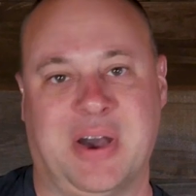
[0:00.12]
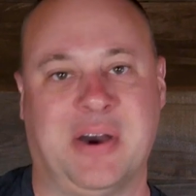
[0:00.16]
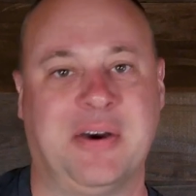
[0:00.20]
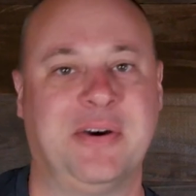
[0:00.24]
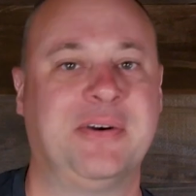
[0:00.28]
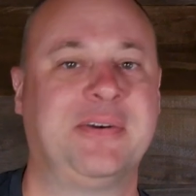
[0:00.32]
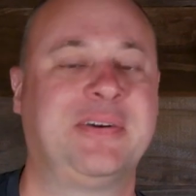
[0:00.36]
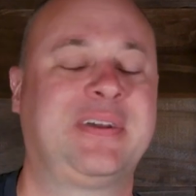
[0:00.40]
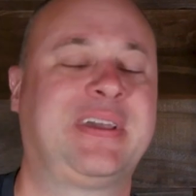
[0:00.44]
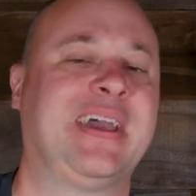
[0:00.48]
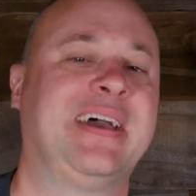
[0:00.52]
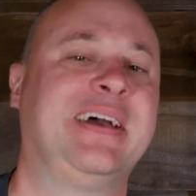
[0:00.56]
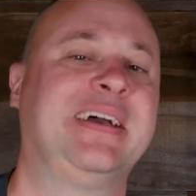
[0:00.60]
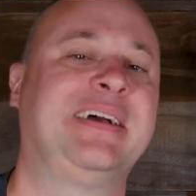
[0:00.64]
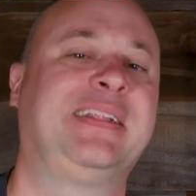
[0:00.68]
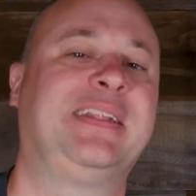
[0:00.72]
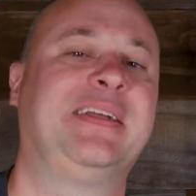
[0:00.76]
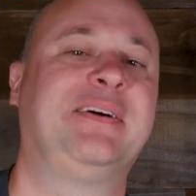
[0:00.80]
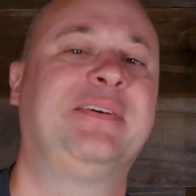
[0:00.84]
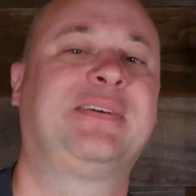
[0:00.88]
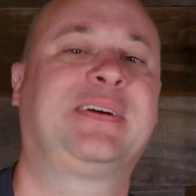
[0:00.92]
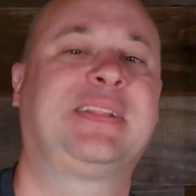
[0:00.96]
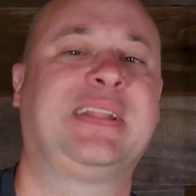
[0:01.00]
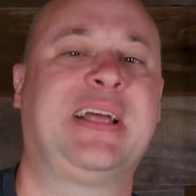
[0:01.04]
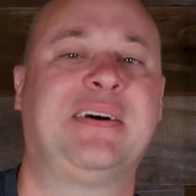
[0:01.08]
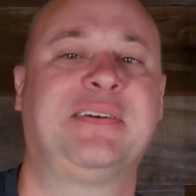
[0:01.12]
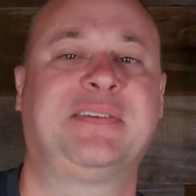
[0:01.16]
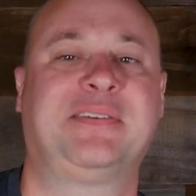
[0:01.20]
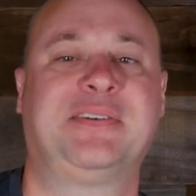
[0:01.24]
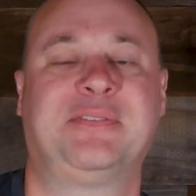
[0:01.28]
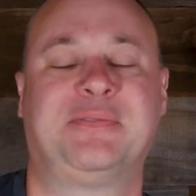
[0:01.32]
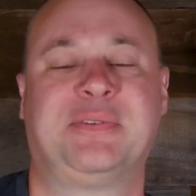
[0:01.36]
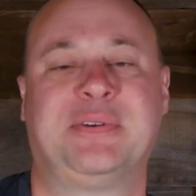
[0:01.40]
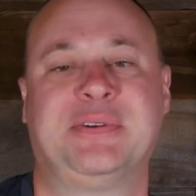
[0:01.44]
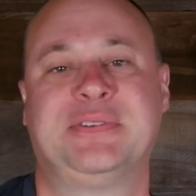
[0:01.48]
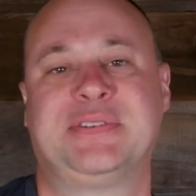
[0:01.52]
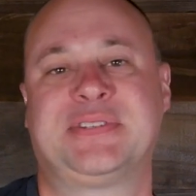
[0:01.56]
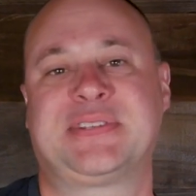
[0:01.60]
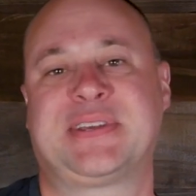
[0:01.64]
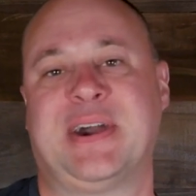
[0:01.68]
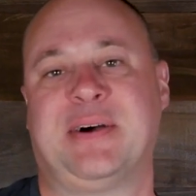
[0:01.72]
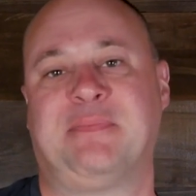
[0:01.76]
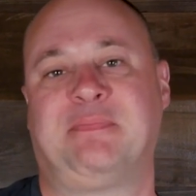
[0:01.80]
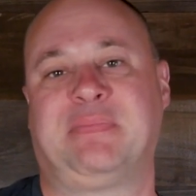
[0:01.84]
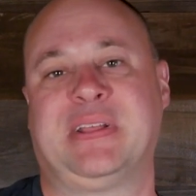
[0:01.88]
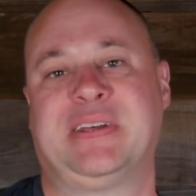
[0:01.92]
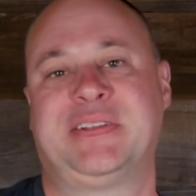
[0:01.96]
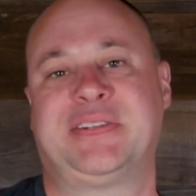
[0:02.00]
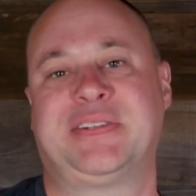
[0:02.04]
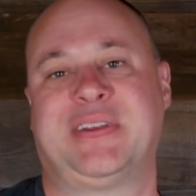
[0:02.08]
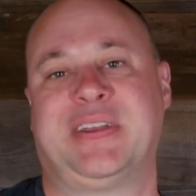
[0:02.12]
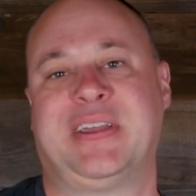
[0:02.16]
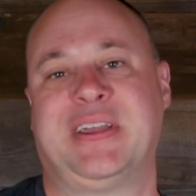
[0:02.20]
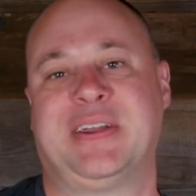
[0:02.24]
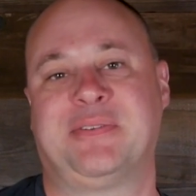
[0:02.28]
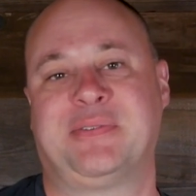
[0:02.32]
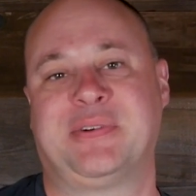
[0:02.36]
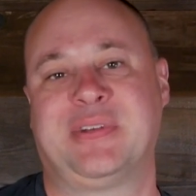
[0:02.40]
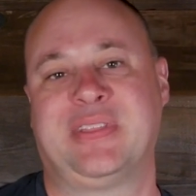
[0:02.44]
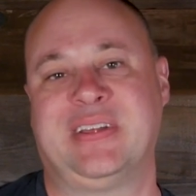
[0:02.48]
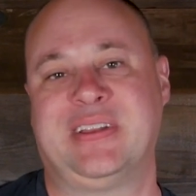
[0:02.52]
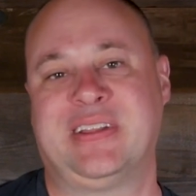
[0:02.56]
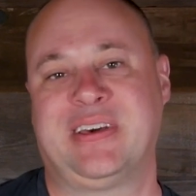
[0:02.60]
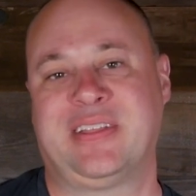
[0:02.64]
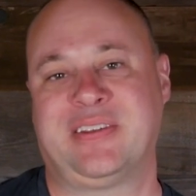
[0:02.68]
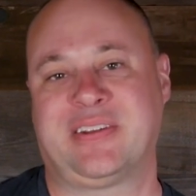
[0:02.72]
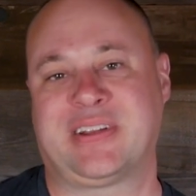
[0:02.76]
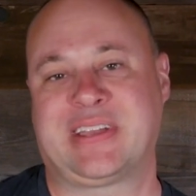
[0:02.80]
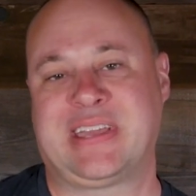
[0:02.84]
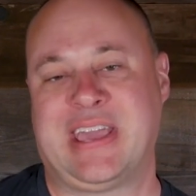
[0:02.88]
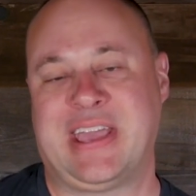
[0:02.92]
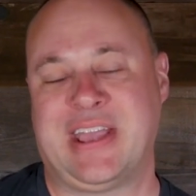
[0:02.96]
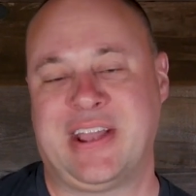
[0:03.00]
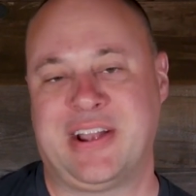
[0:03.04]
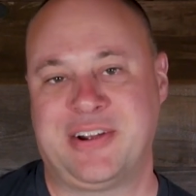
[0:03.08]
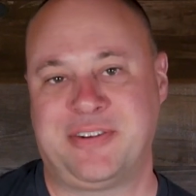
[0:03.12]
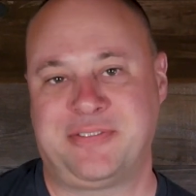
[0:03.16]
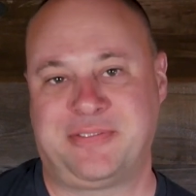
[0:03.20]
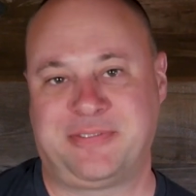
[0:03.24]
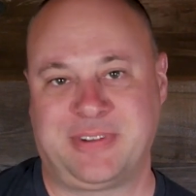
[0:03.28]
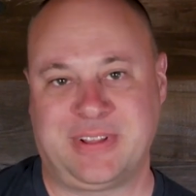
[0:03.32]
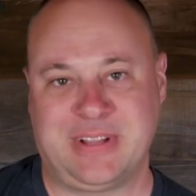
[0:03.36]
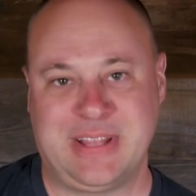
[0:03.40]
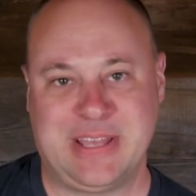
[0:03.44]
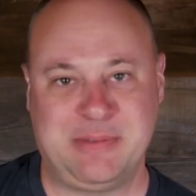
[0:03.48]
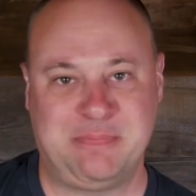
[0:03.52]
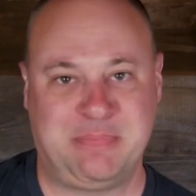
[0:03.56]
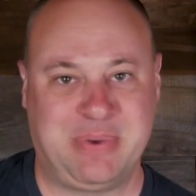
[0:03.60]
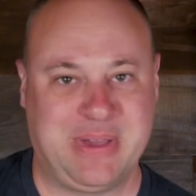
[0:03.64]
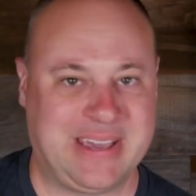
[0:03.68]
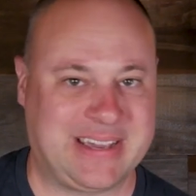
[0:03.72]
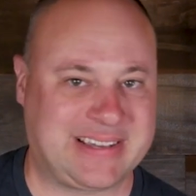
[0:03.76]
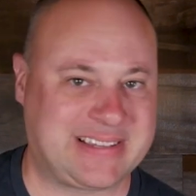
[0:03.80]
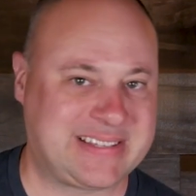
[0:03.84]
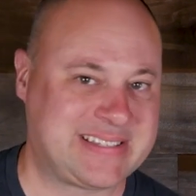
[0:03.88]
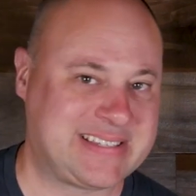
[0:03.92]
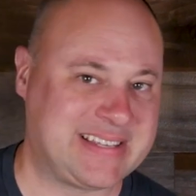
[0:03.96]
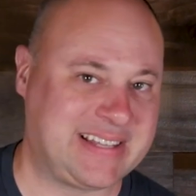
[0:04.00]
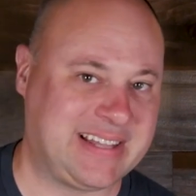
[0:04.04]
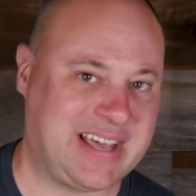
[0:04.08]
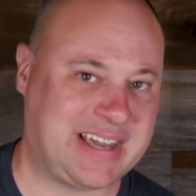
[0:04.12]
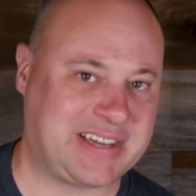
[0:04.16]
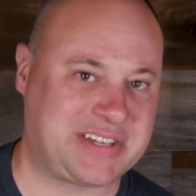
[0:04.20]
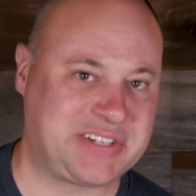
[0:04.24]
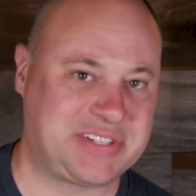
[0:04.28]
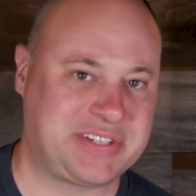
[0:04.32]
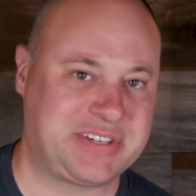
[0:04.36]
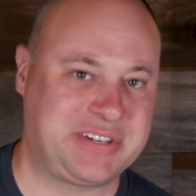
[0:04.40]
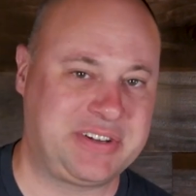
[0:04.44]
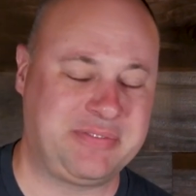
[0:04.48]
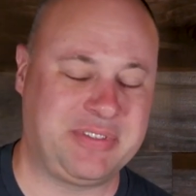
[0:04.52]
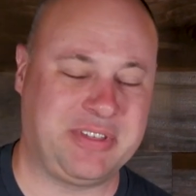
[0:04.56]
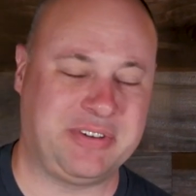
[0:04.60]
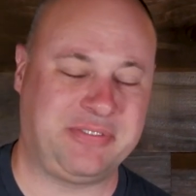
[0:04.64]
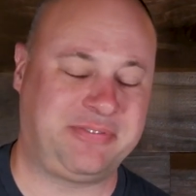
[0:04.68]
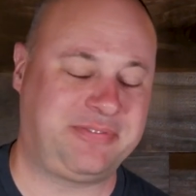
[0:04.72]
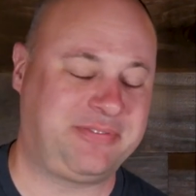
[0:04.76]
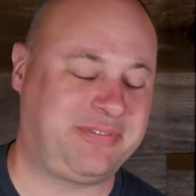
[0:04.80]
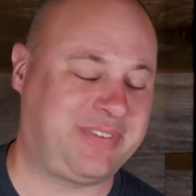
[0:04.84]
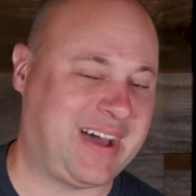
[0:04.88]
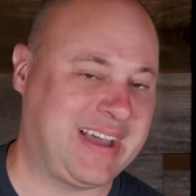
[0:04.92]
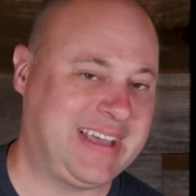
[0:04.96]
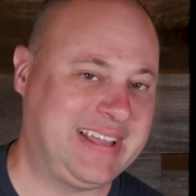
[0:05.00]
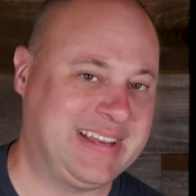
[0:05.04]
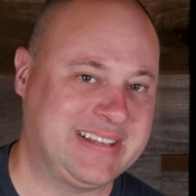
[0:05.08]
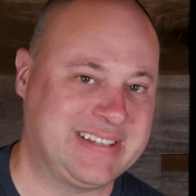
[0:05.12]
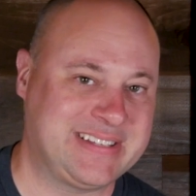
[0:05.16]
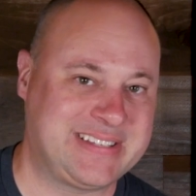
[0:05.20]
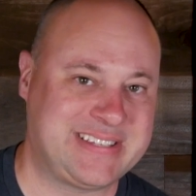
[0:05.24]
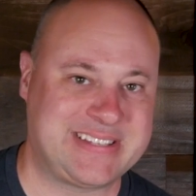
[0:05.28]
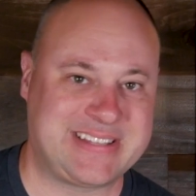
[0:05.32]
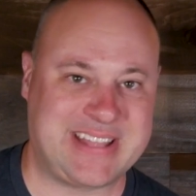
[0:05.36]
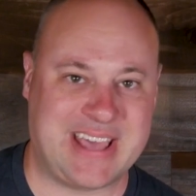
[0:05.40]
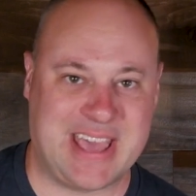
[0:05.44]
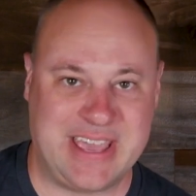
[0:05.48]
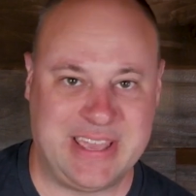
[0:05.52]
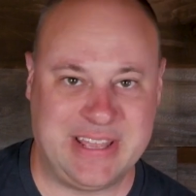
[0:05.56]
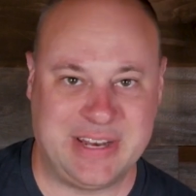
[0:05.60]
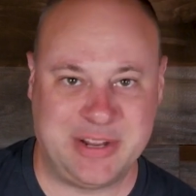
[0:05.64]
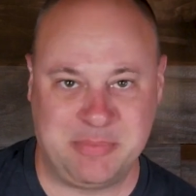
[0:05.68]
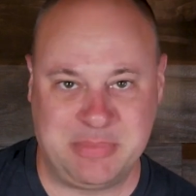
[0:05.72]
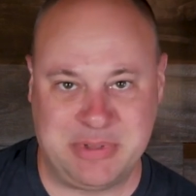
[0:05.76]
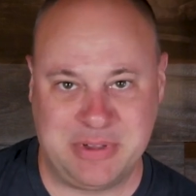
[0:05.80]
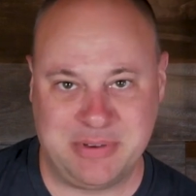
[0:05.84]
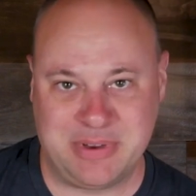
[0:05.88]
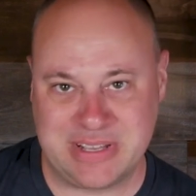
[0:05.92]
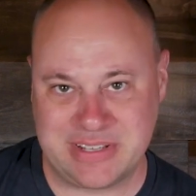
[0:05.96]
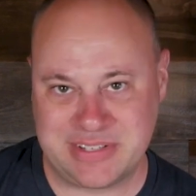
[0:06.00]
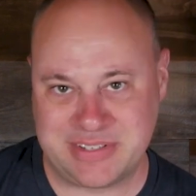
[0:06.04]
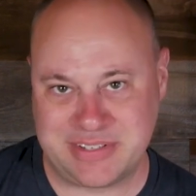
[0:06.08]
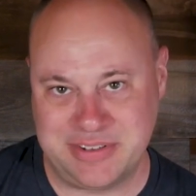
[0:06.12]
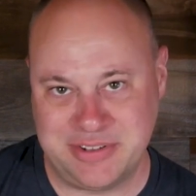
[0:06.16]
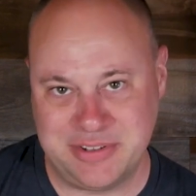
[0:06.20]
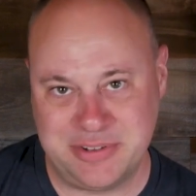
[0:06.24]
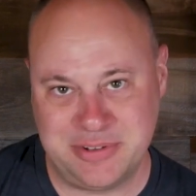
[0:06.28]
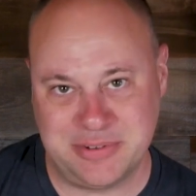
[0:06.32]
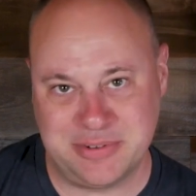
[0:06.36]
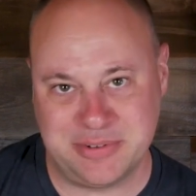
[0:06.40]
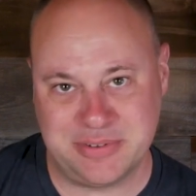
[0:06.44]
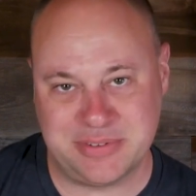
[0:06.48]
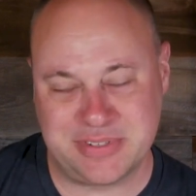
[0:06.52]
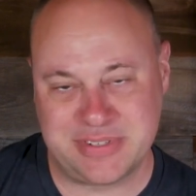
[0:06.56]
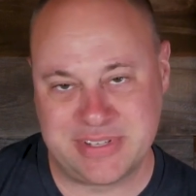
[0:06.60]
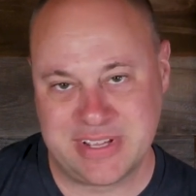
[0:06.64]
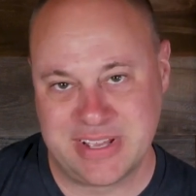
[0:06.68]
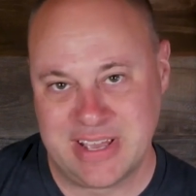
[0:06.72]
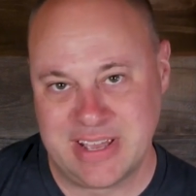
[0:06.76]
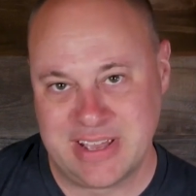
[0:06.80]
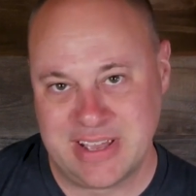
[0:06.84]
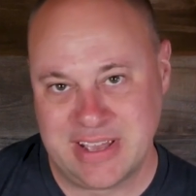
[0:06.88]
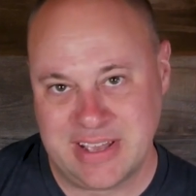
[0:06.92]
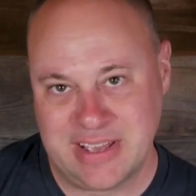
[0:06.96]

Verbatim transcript: Okay, hello Cloud Guru, Scott Pletcher here with another carefully picked selection of the finest A W S news.